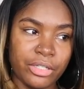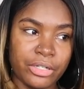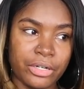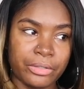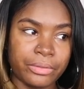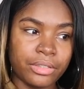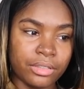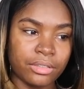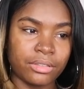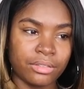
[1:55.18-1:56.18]
you know,
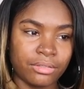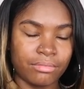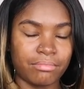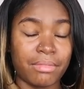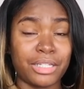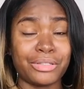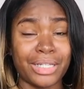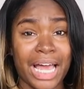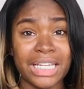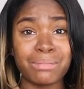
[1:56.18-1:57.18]
my
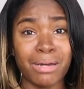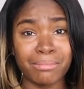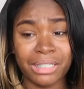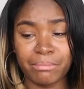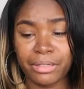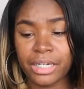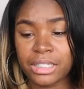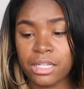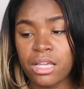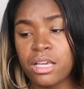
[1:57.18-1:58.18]
little last pumpkin
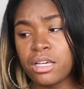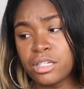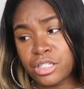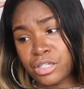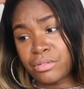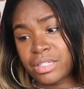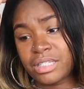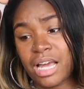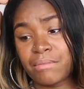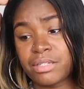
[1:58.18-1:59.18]
butt. So
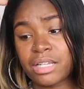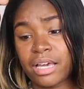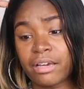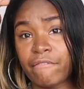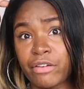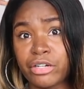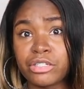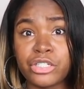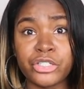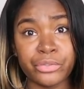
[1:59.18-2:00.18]
this time it's like
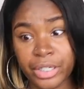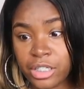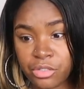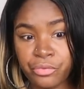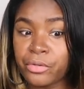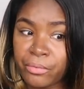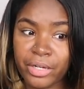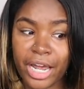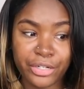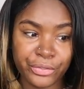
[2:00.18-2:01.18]
very strict on
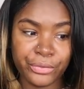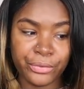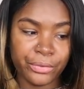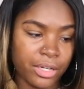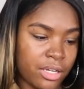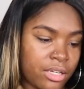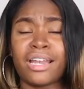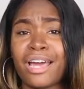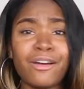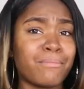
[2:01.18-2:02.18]
what I do,
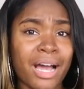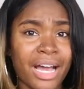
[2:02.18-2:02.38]
and I don't